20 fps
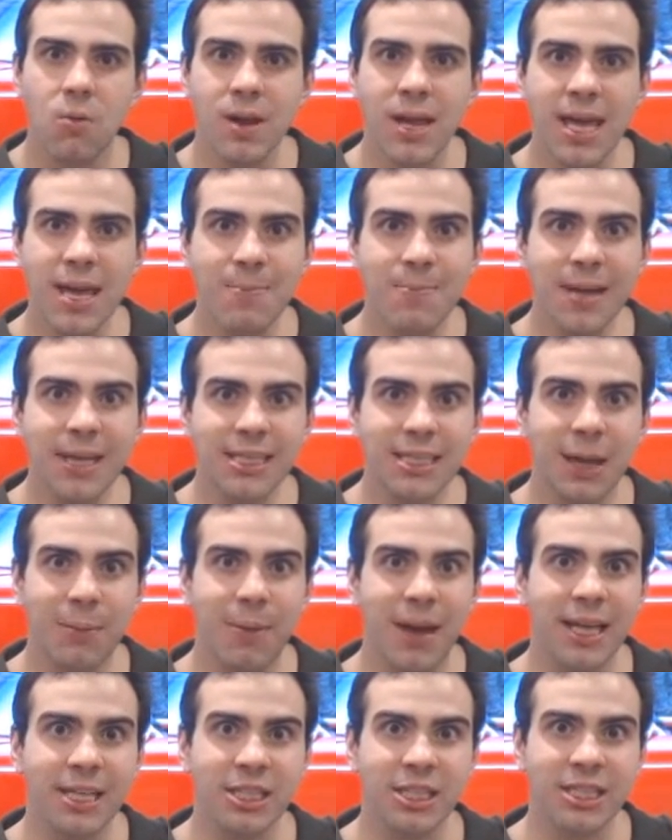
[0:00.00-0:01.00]
When he beats
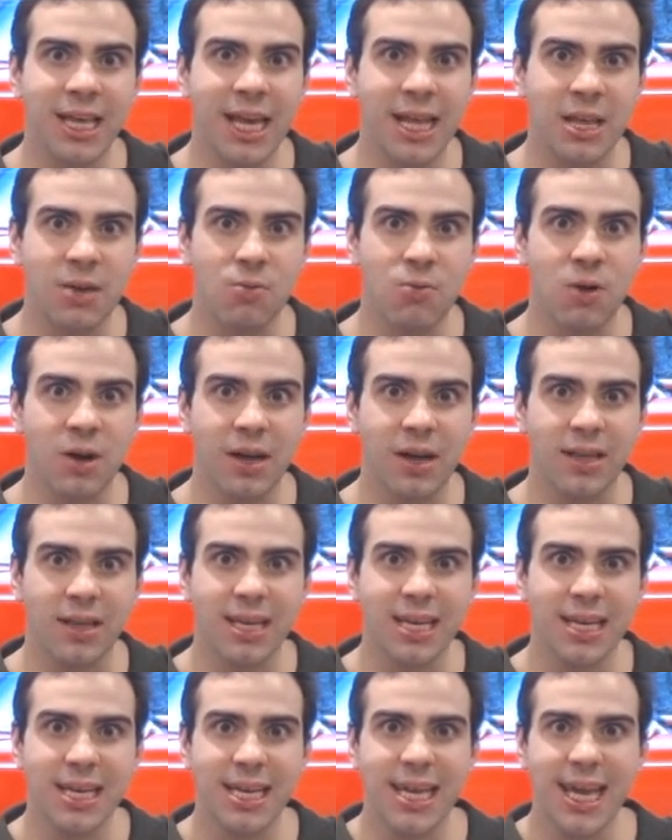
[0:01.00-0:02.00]
up Agent
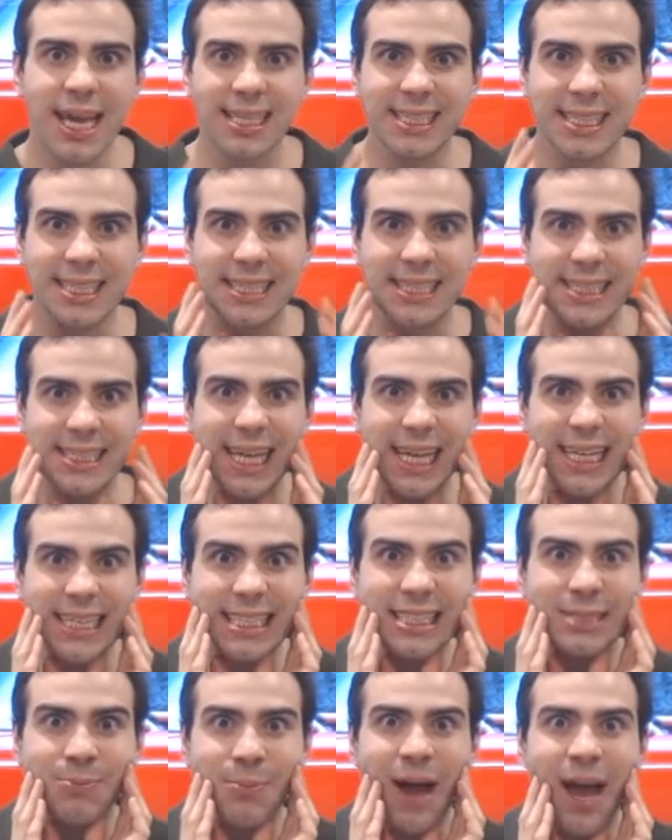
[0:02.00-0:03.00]
91, he has a
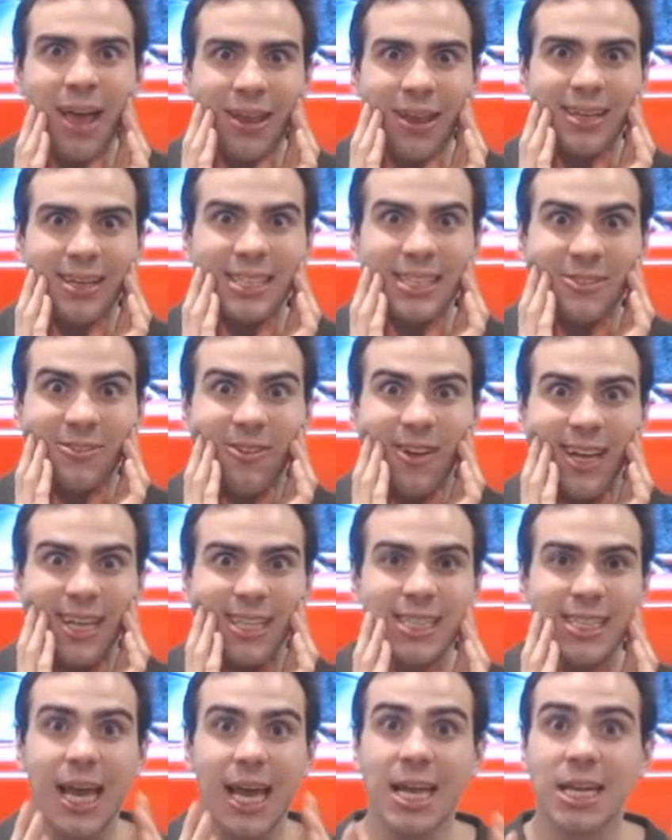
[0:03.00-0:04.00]
slight smile on his
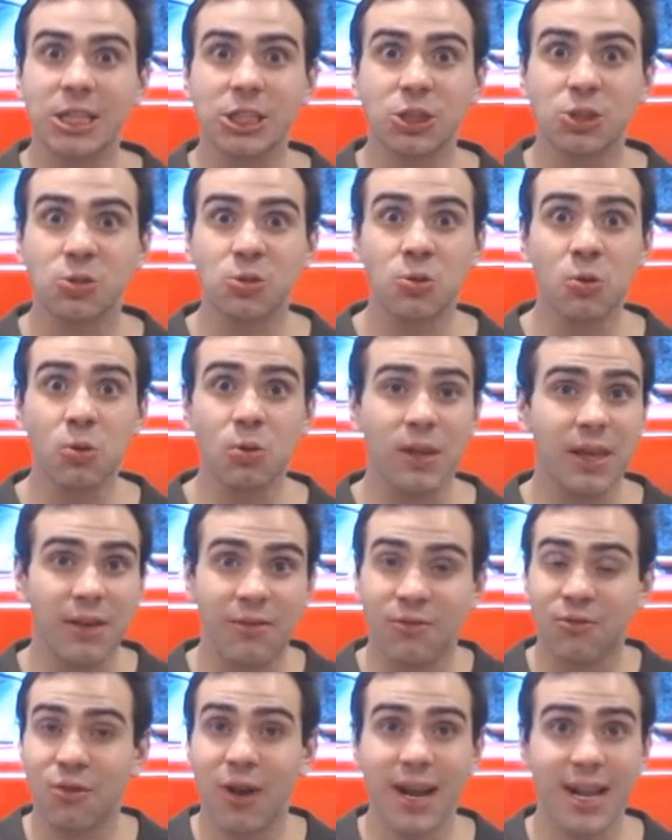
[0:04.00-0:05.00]
face and is truly
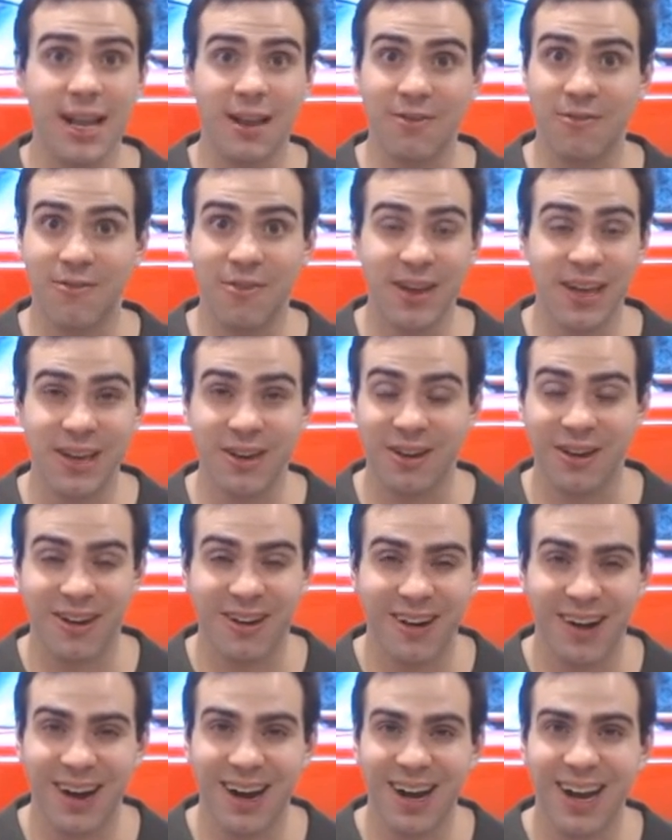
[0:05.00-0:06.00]
a frightening
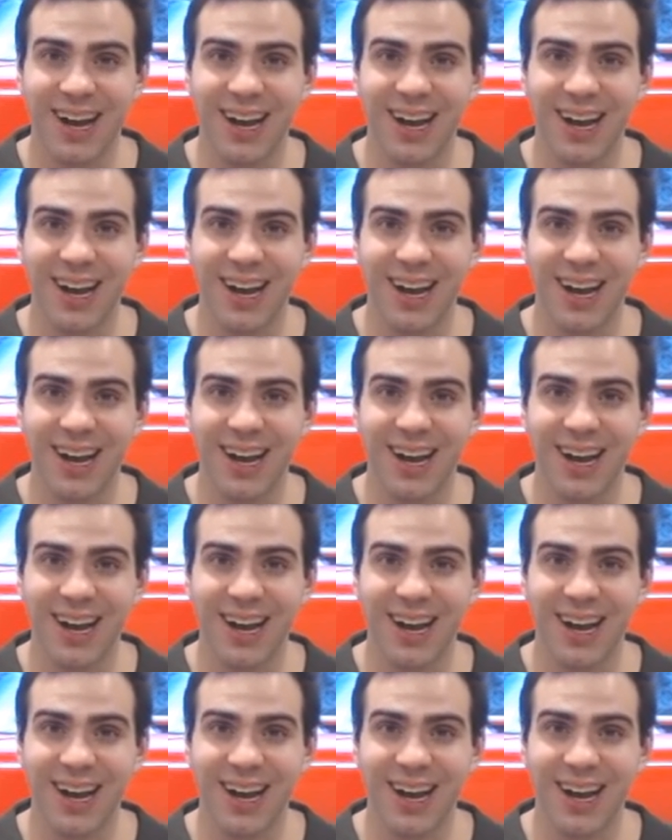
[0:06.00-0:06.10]
figure.